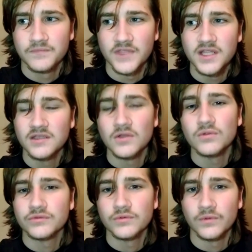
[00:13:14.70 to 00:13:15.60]
didn't go
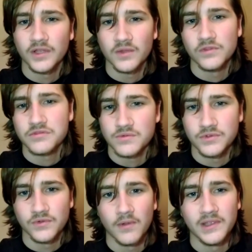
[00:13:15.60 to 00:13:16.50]
through what I went through
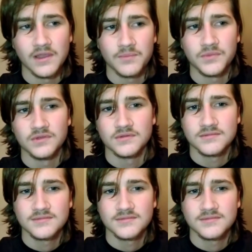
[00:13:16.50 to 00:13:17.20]
growing up, and